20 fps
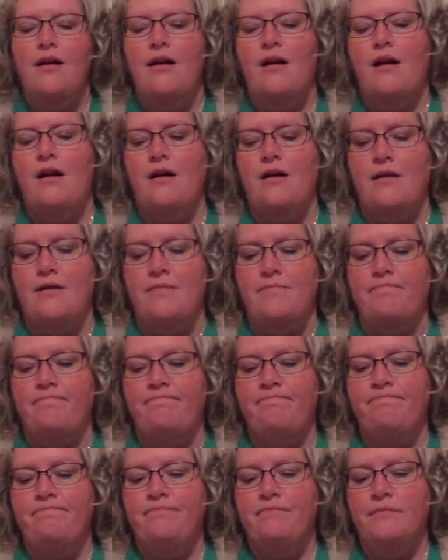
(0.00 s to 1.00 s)

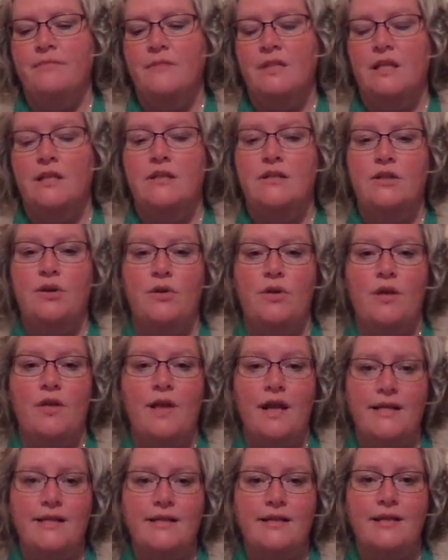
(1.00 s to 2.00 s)
And so the
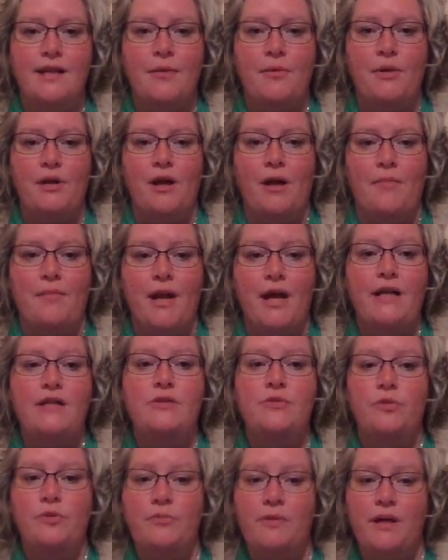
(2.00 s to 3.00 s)
lesson that would come
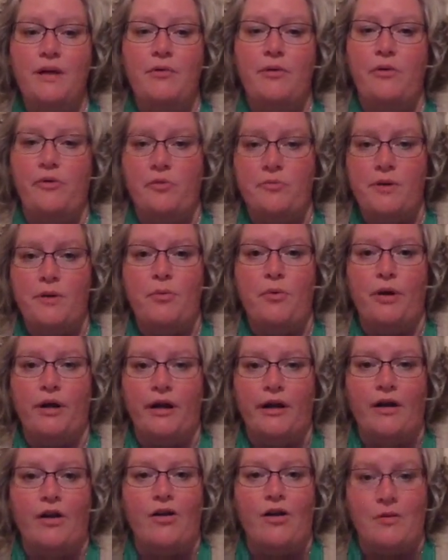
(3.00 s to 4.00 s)
next would be, we would be
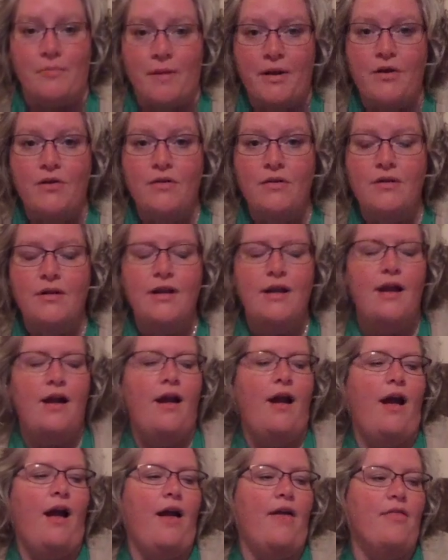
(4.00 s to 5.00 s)
working on our middle,
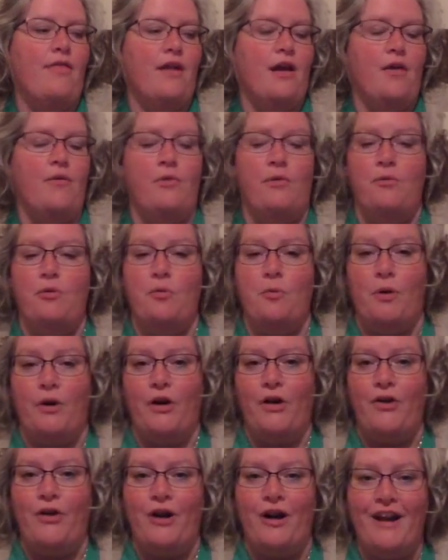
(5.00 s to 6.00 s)
and then we would work
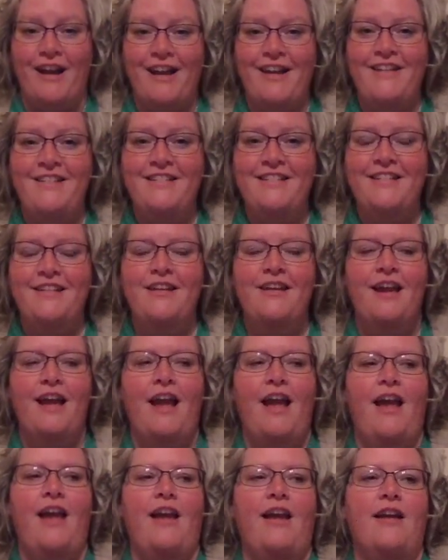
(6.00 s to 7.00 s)
on our end.
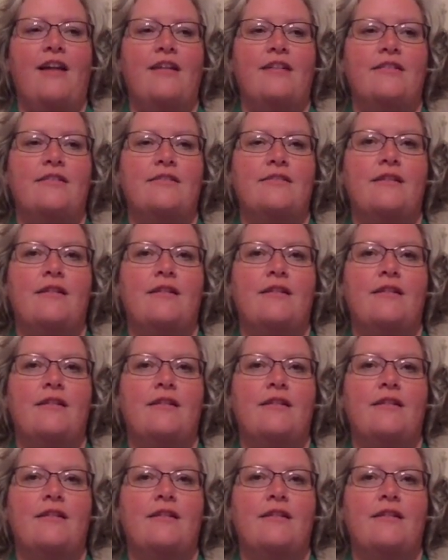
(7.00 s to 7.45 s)
And